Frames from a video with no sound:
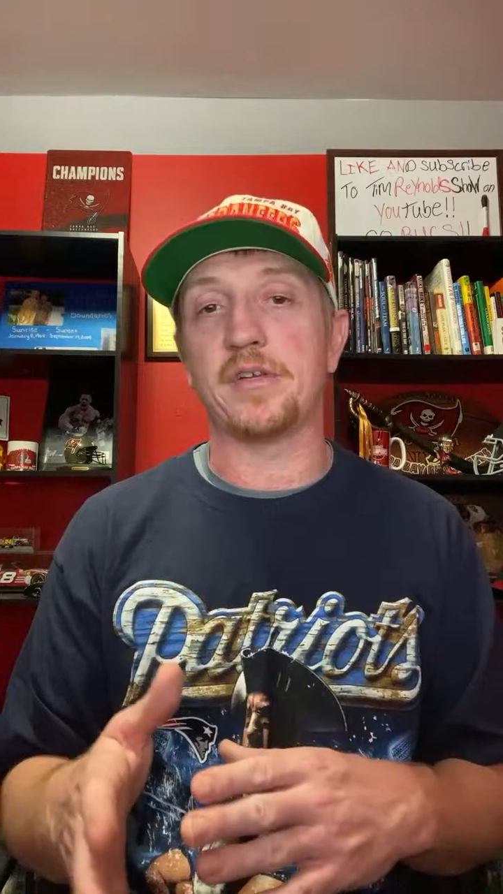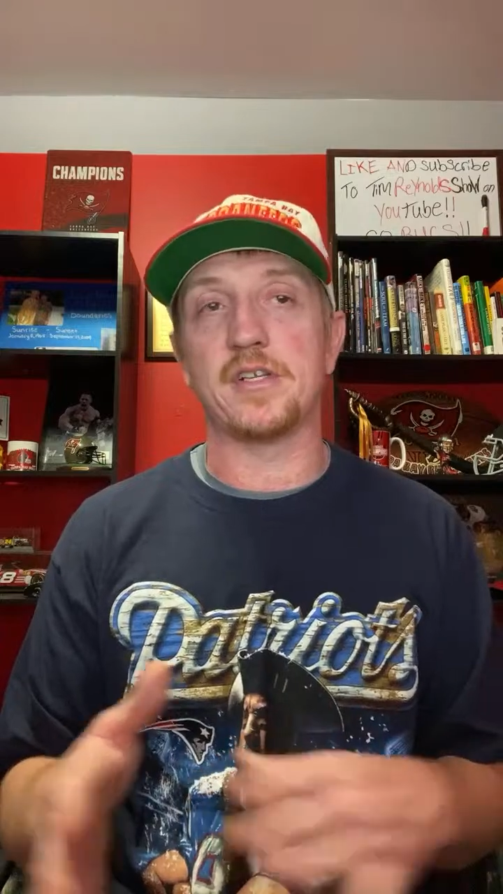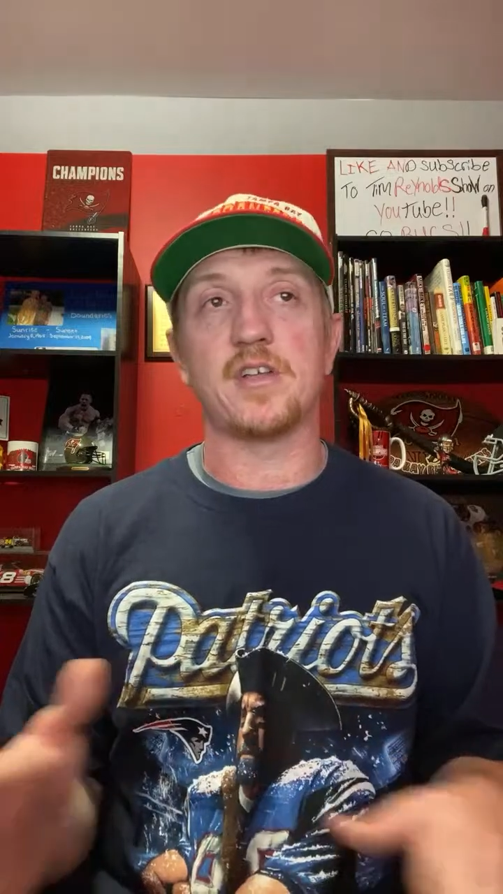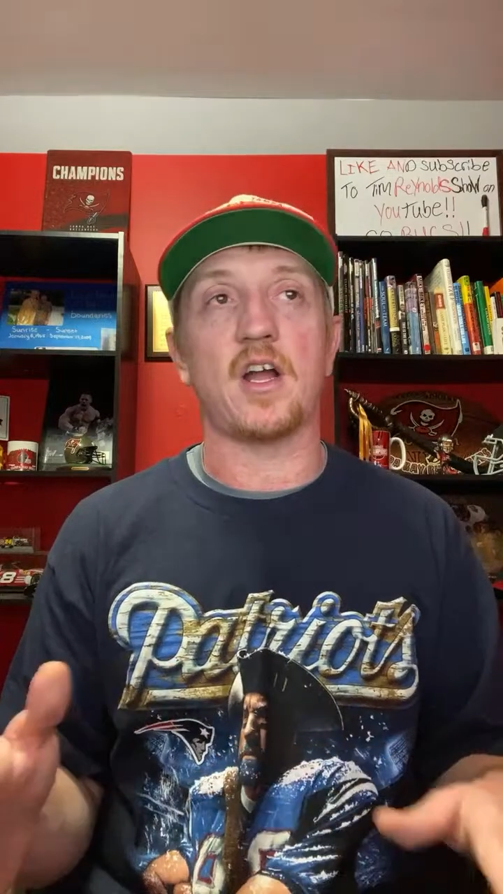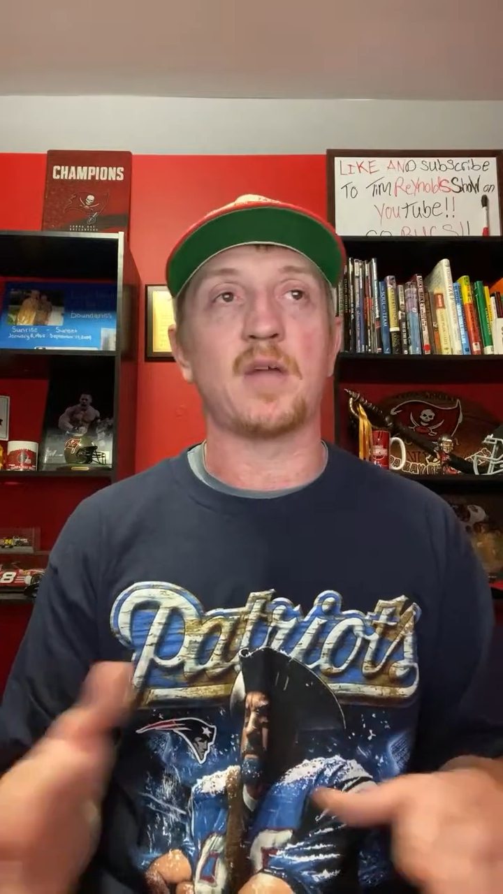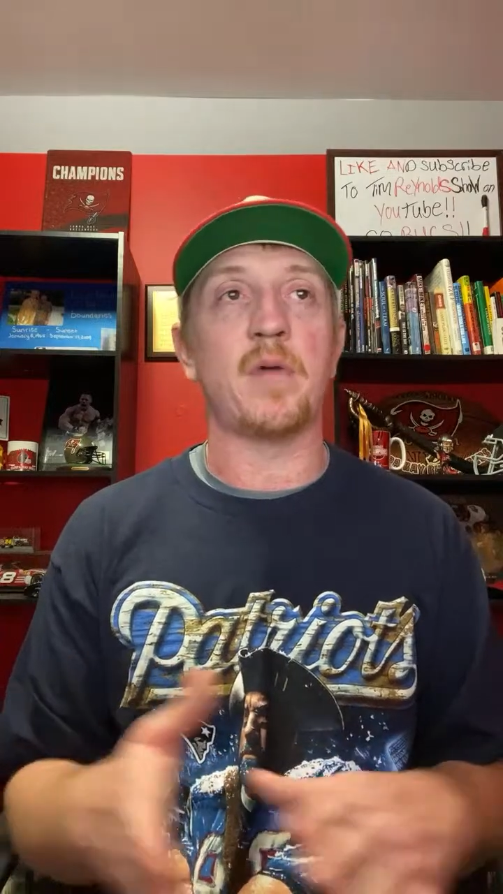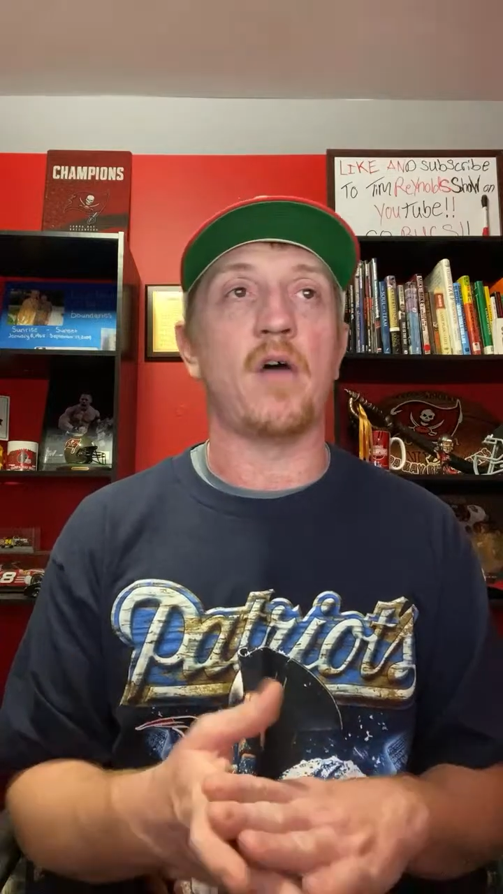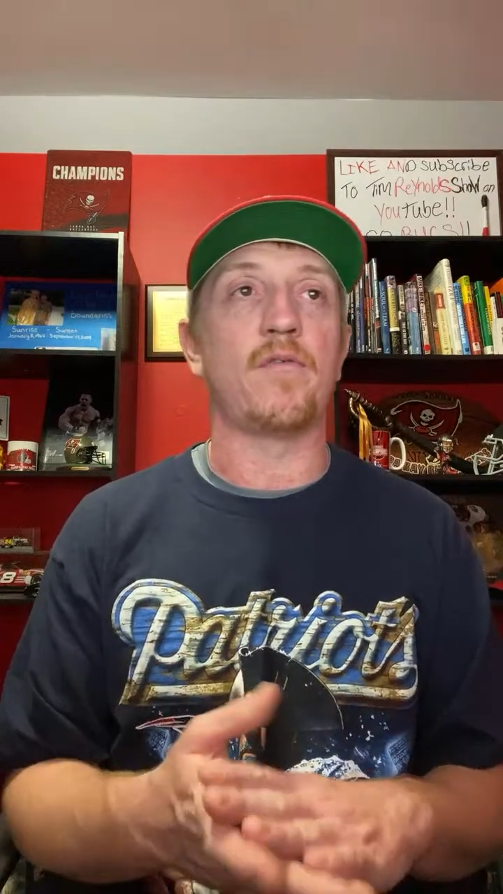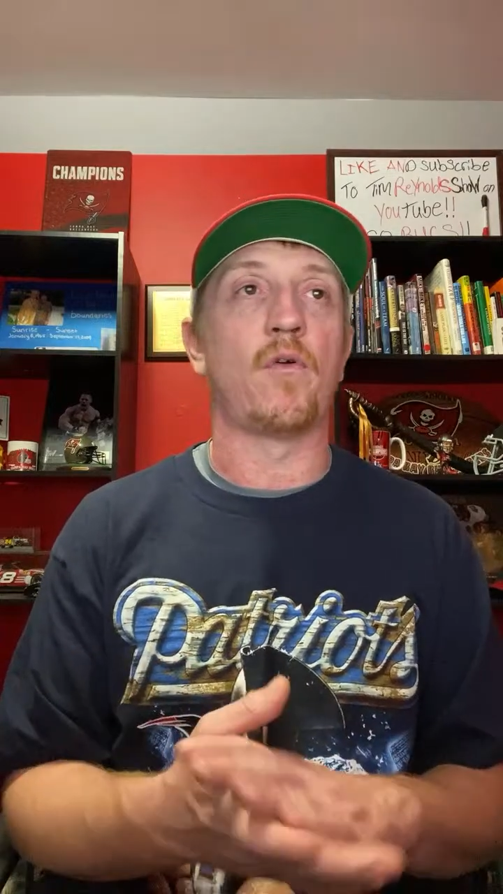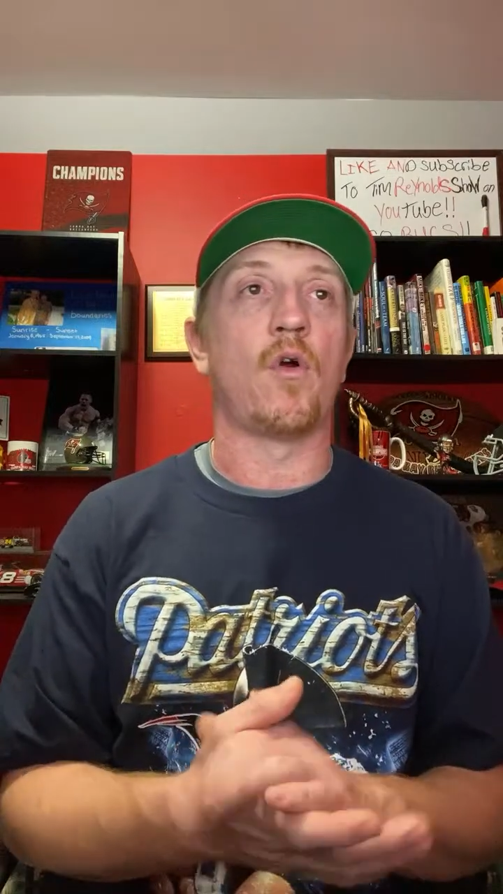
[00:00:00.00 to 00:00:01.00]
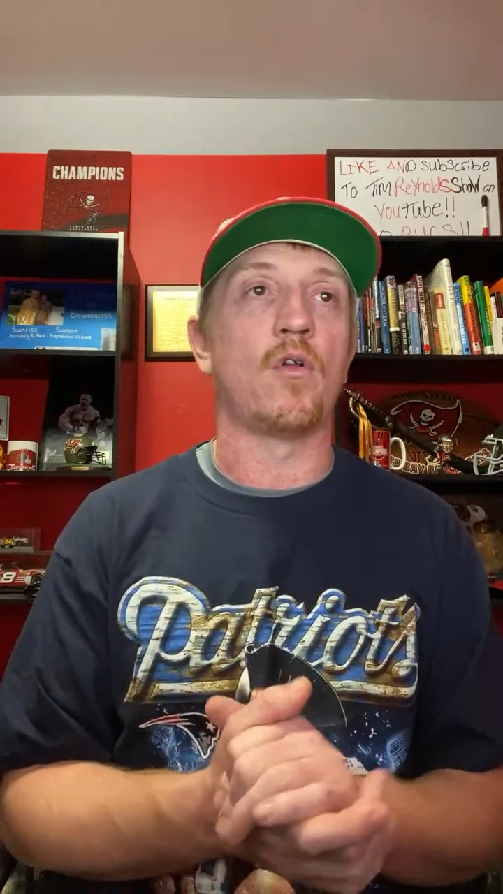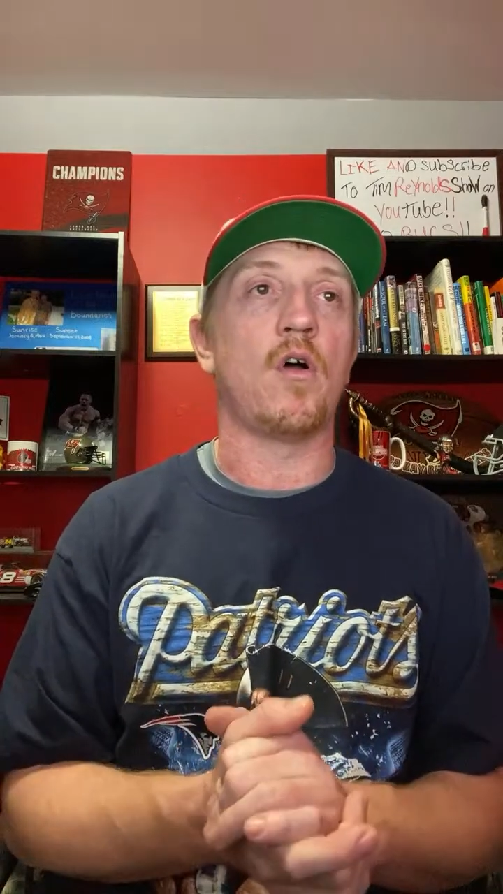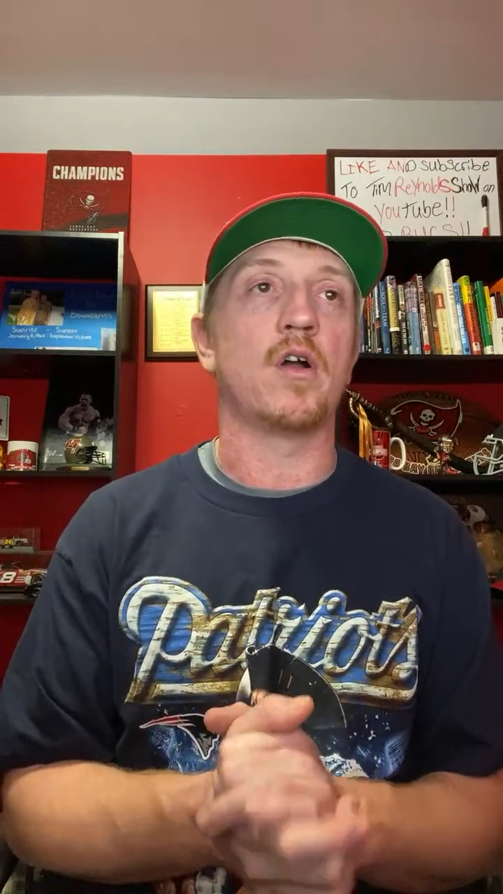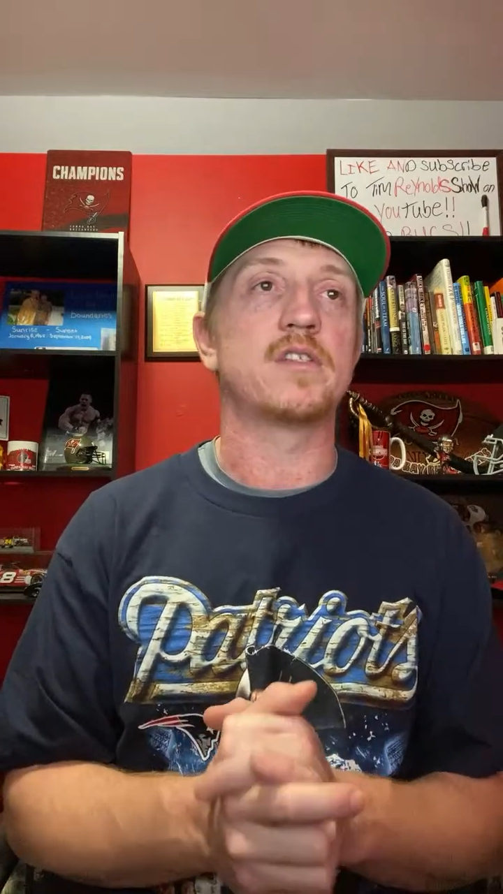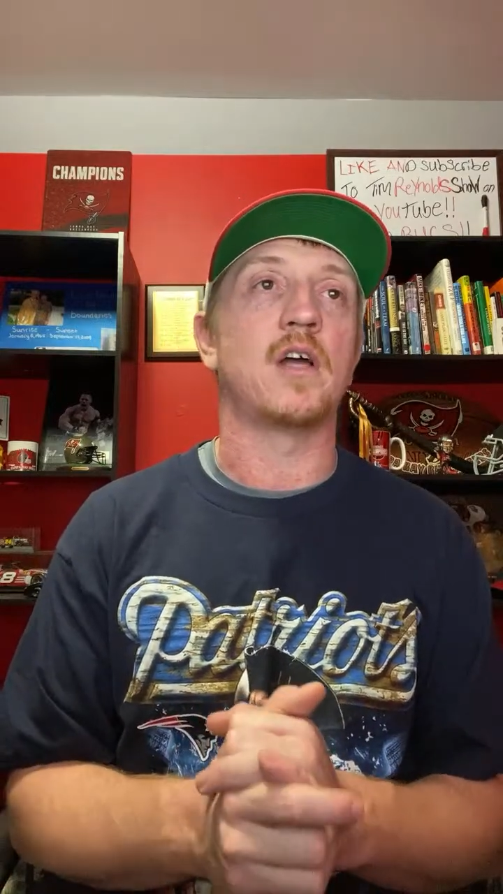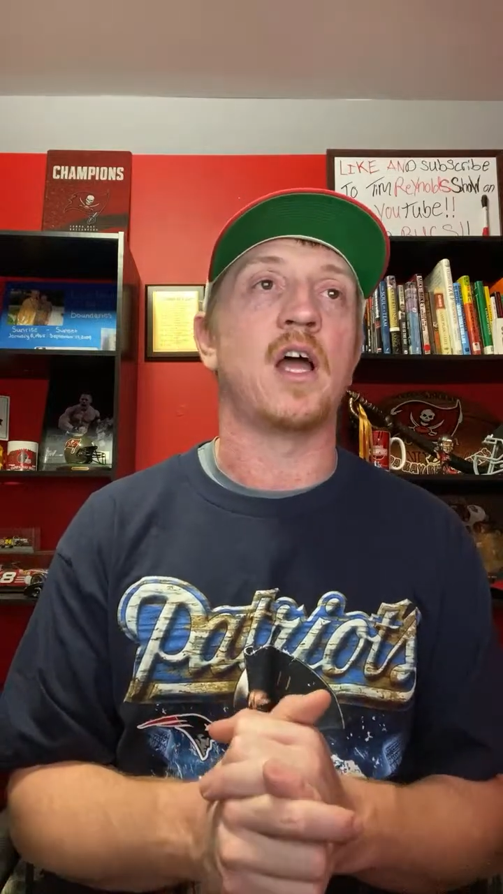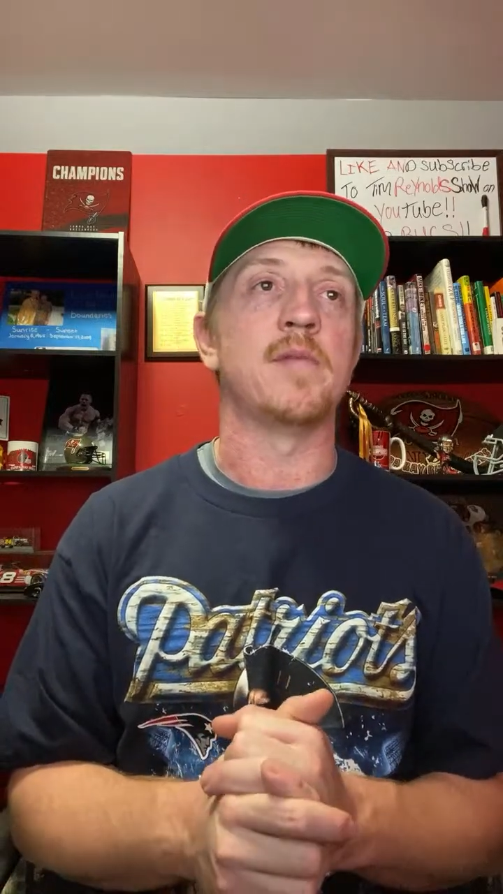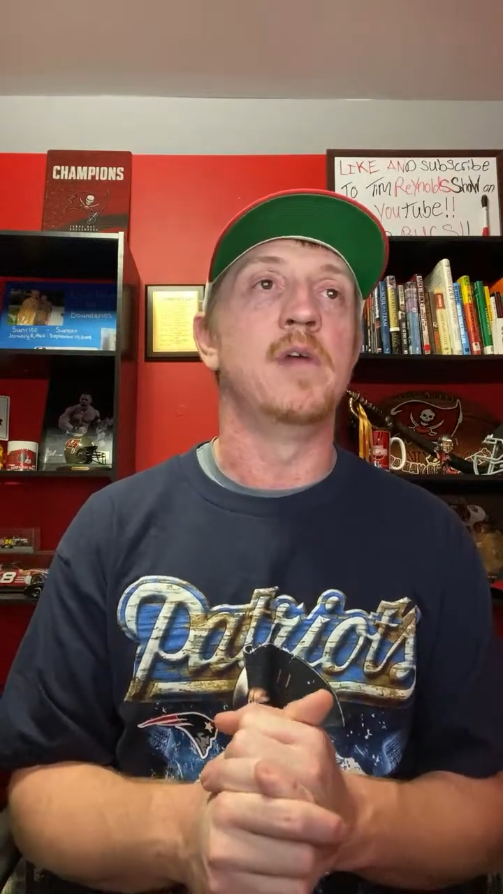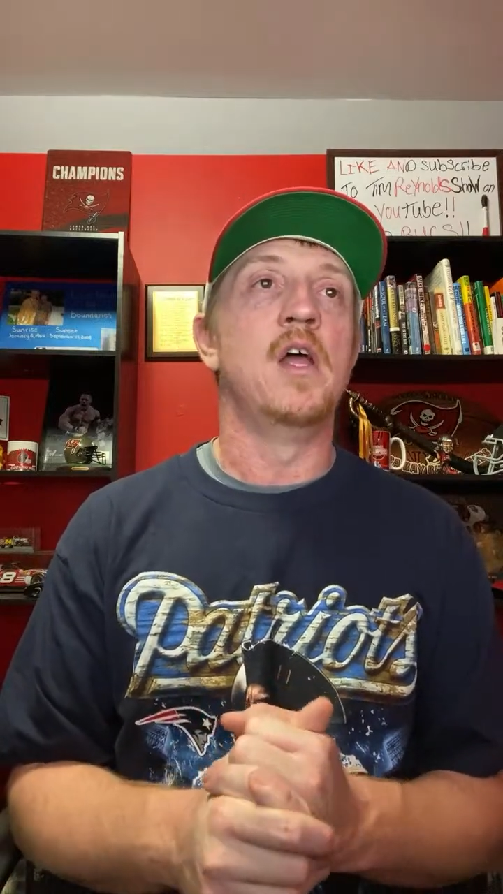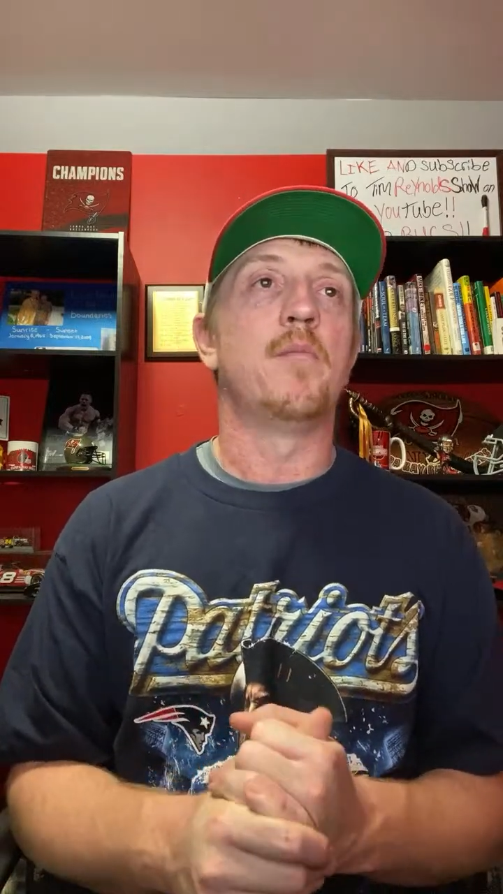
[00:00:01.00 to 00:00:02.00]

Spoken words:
to talk about for a long time,